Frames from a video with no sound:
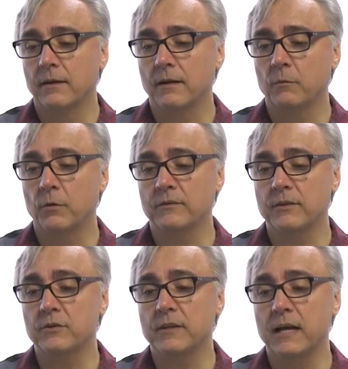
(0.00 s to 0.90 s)
And once
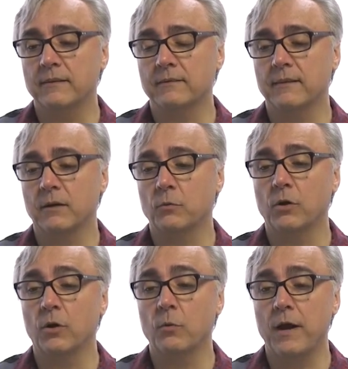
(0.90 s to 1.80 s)
I do that, the slug will
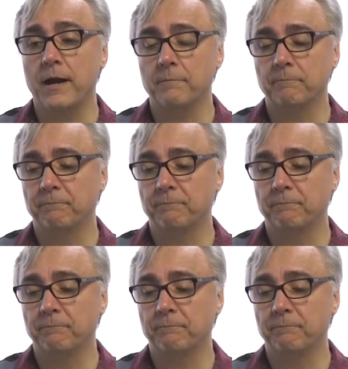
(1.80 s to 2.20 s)
go away.